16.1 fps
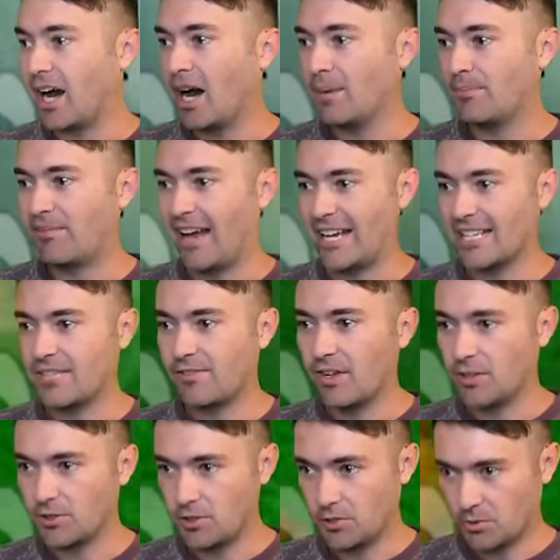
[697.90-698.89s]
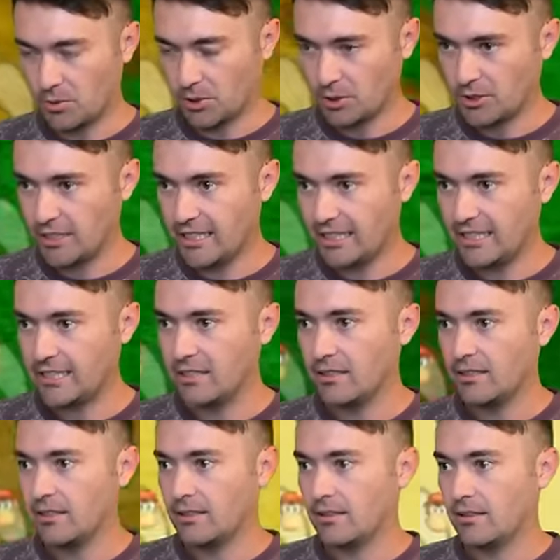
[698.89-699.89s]
up fast fell too early.
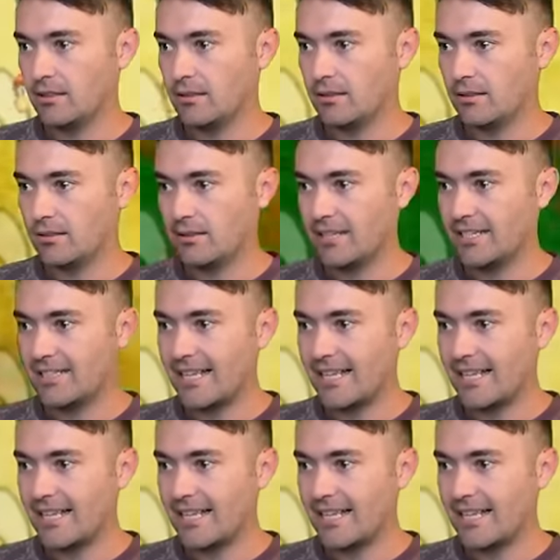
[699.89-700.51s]
This